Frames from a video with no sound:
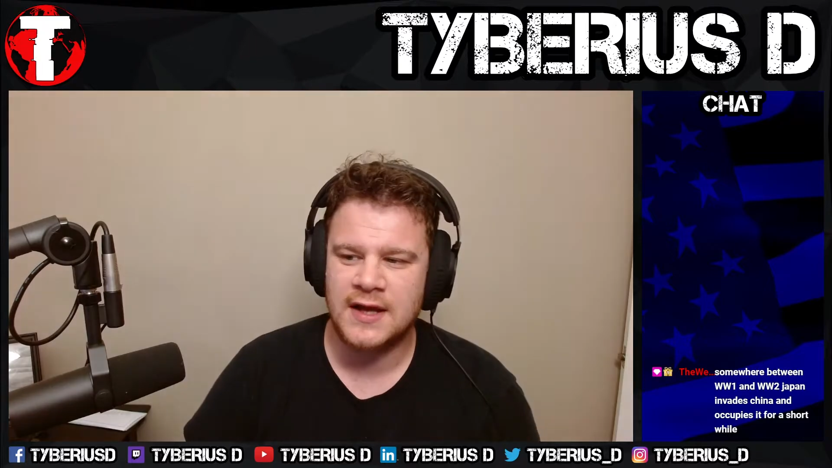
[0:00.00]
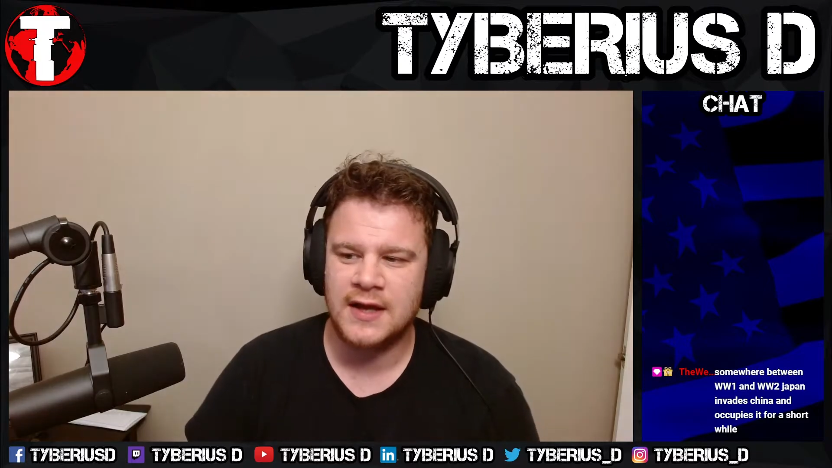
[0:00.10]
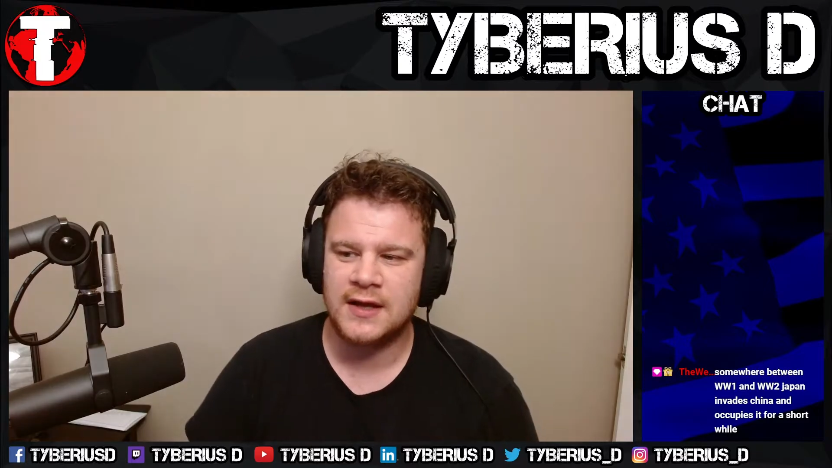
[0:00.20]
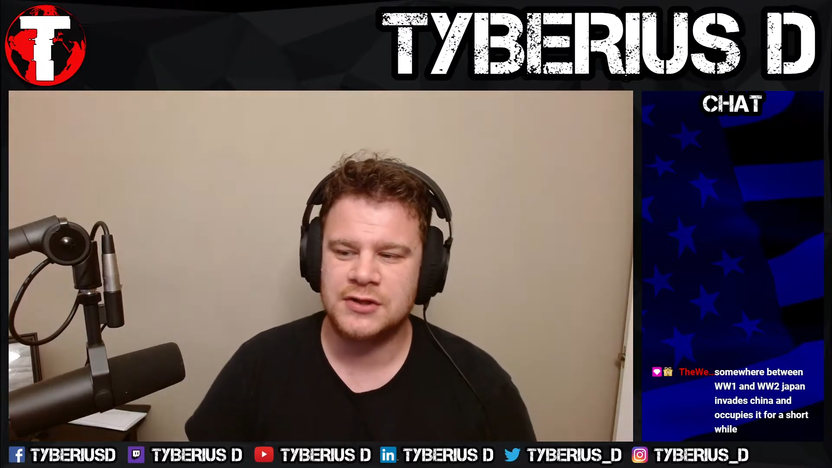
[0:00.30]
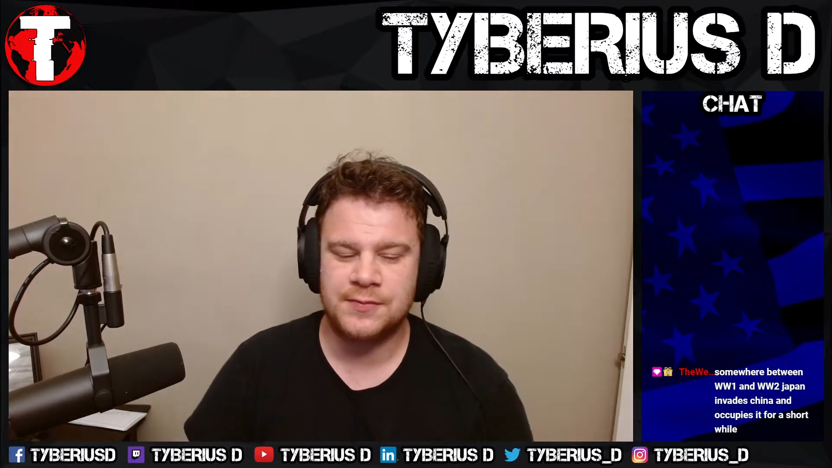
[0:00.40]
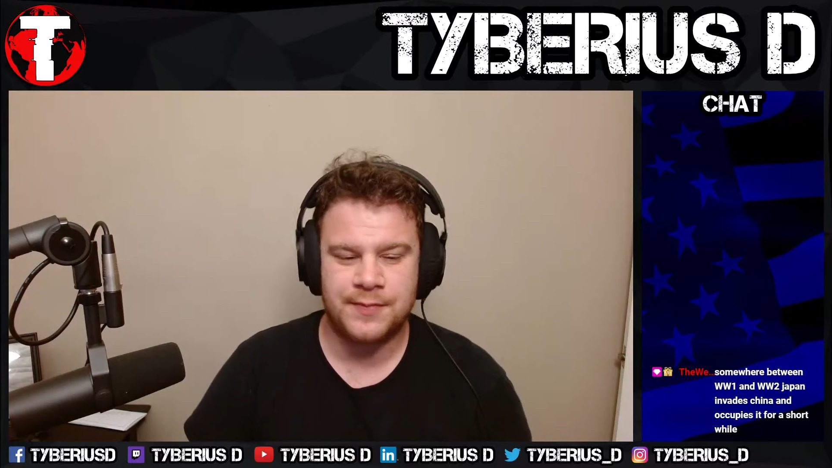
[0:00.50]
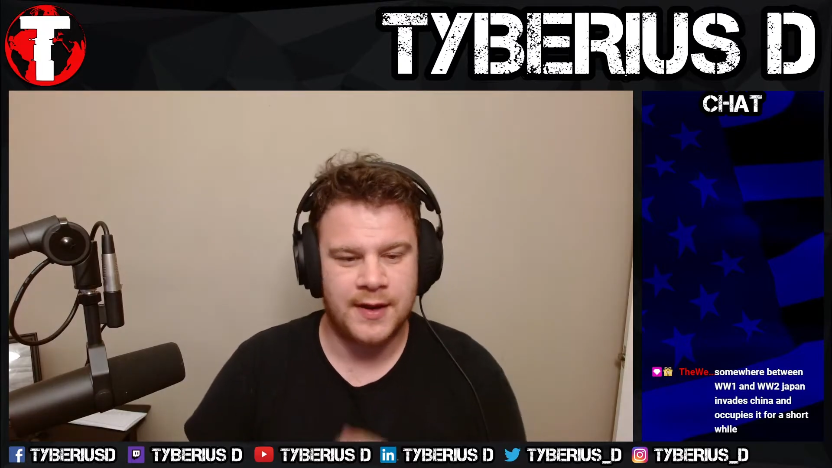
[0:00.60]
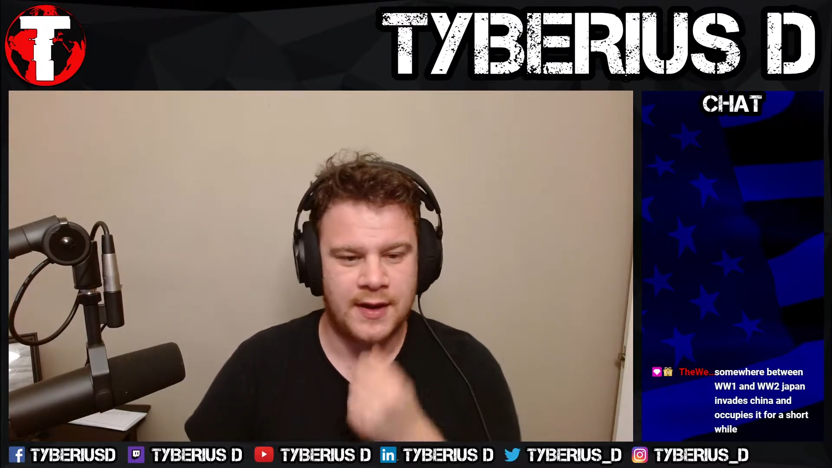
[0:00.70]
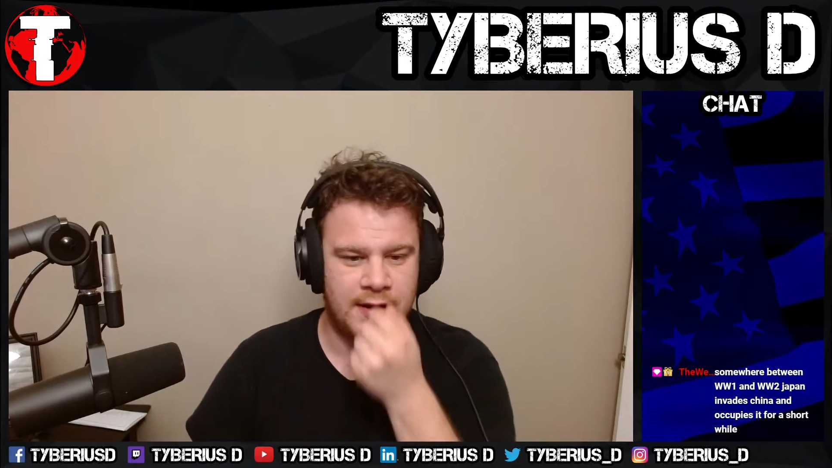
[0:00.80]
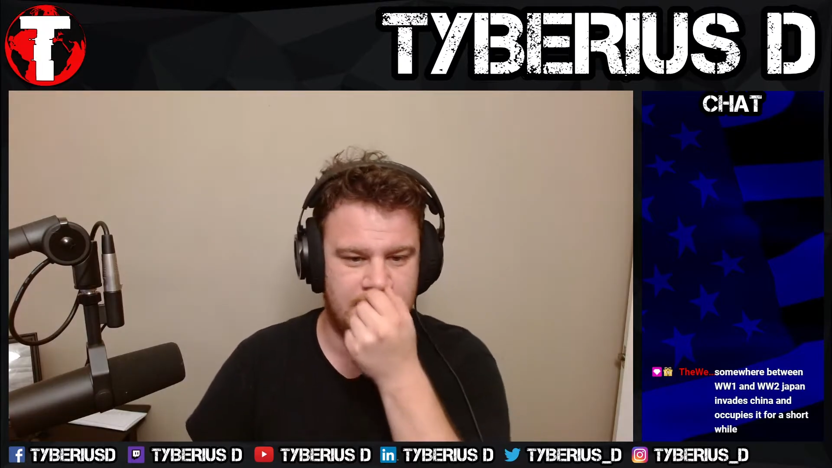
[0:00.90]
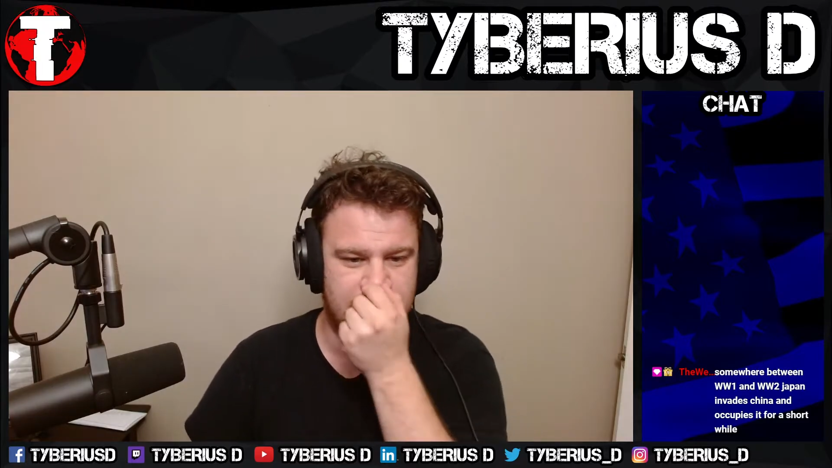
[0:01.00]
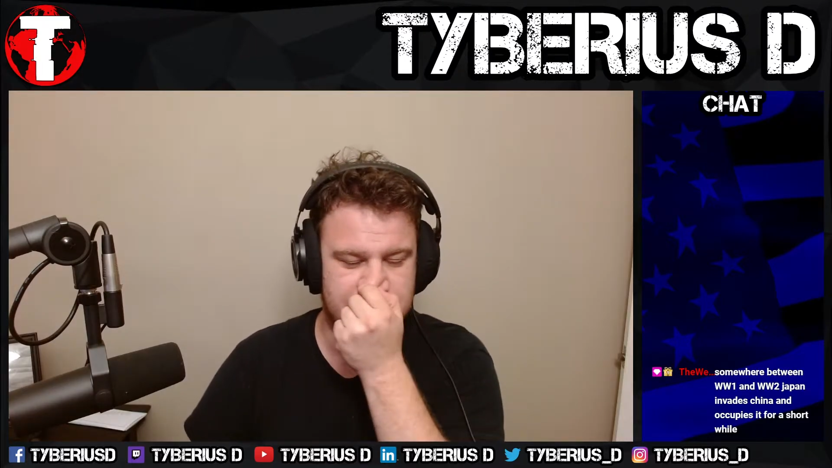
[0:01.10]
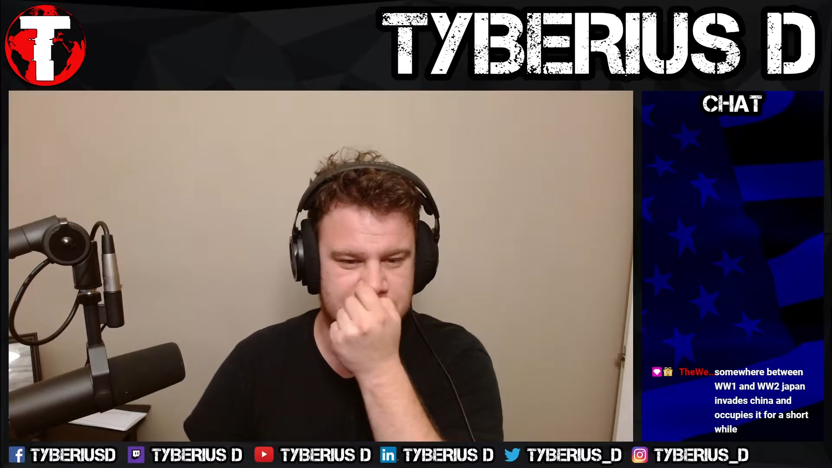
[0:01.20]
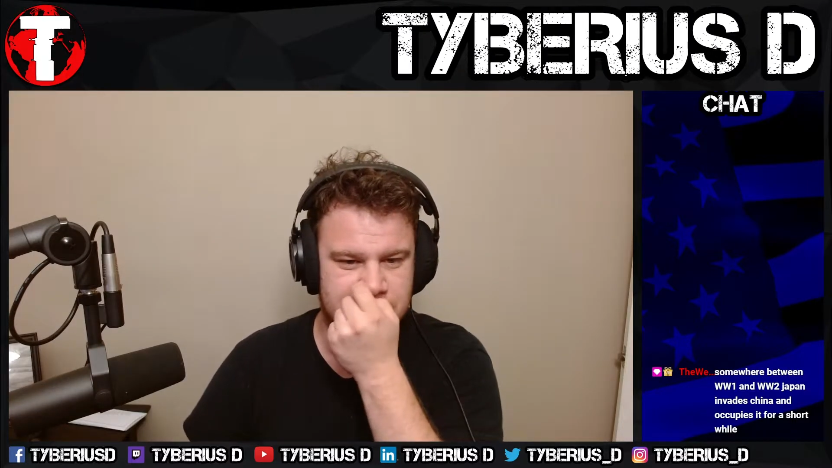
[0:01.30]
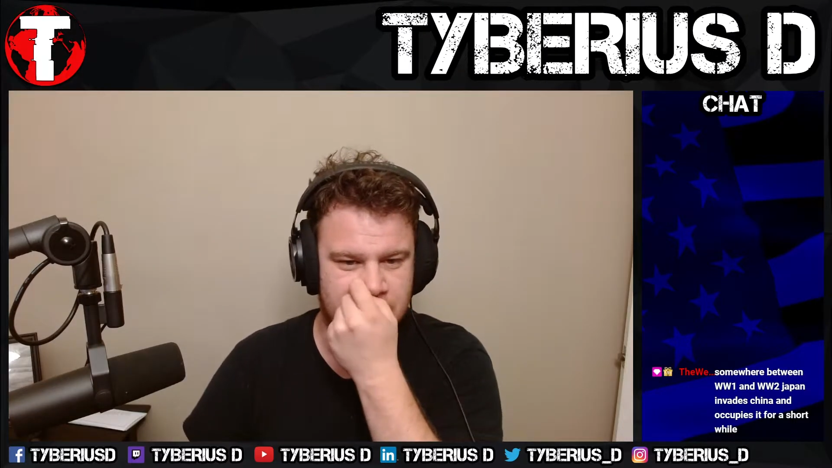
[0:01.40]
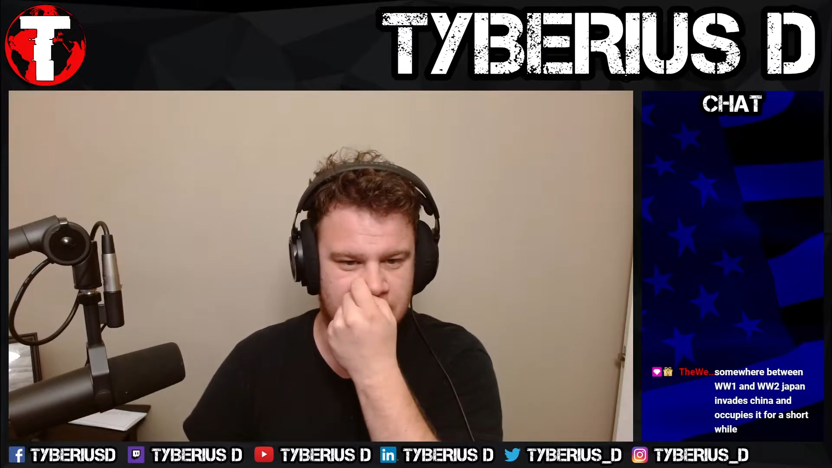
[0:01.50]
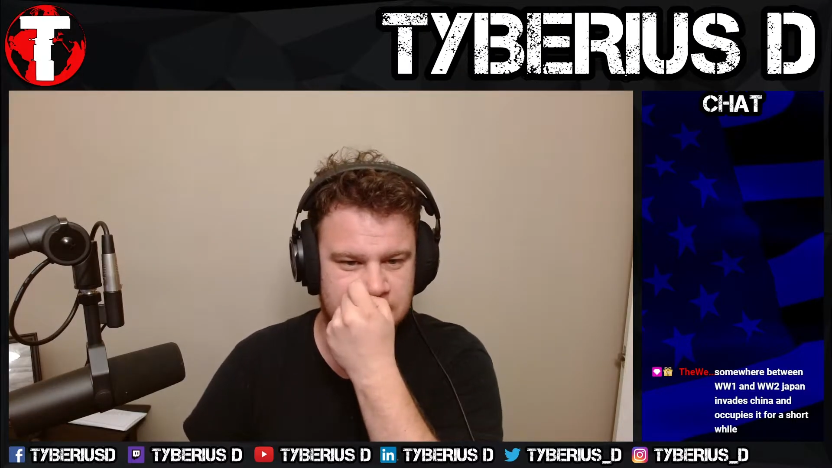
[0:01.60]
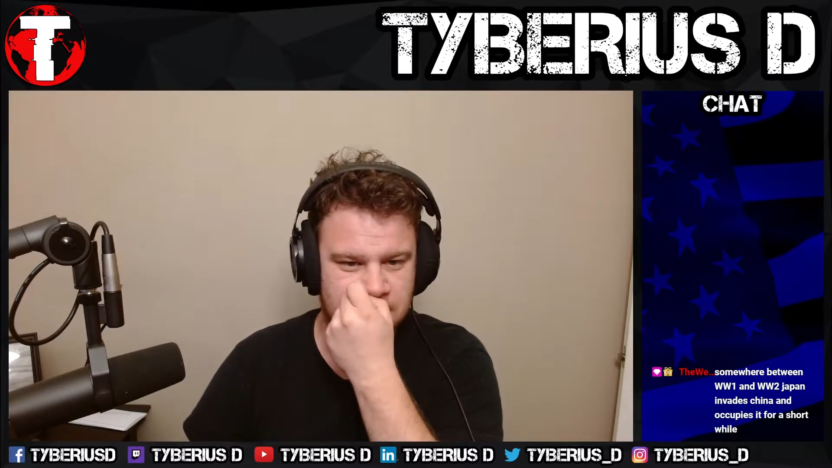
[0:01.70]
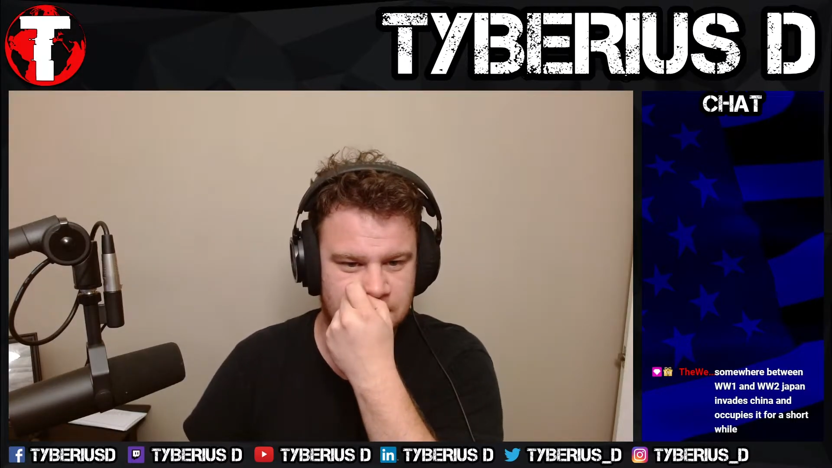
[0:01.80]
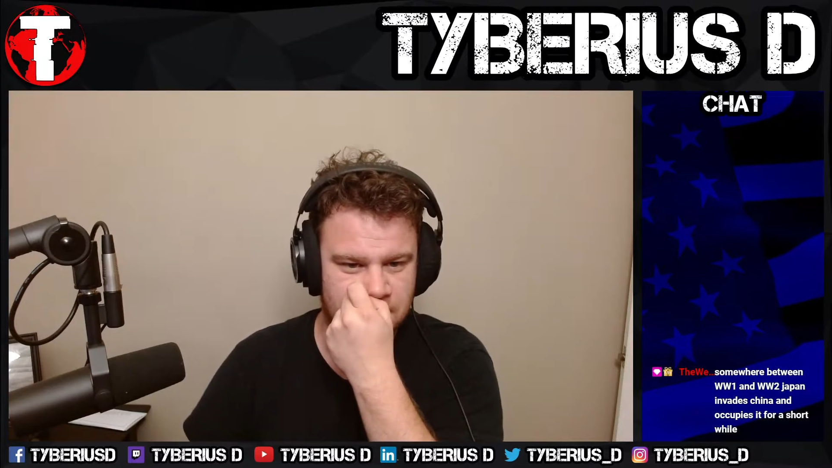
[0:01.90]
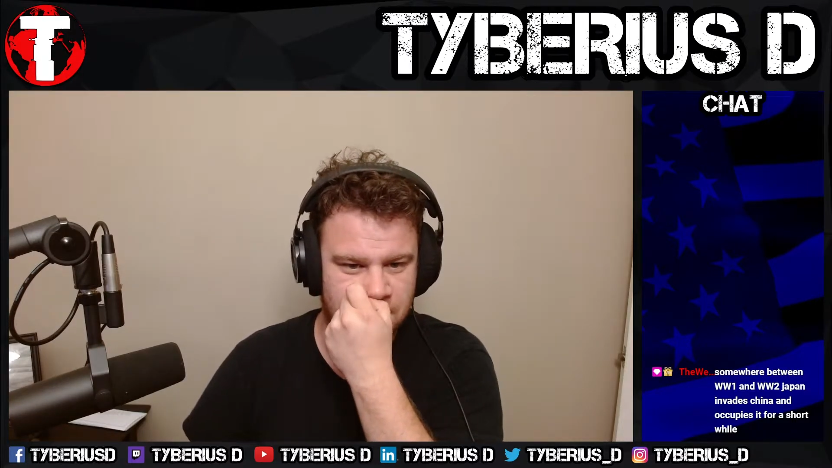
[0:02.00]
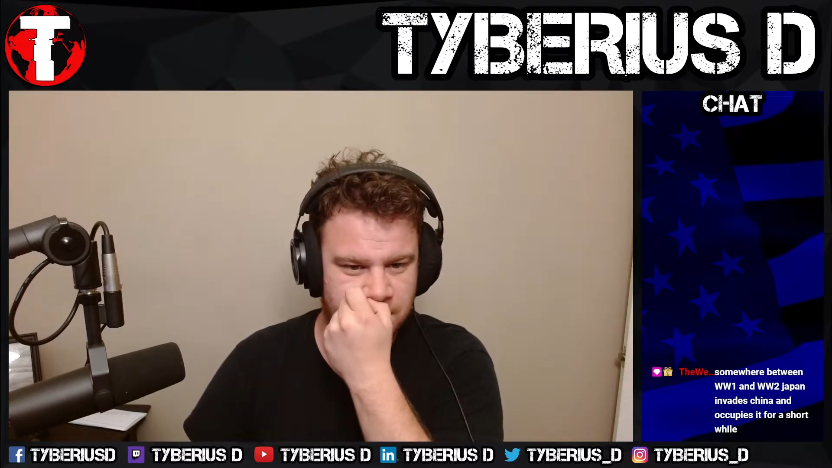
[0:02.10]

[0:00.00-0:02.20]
and Japan is trying to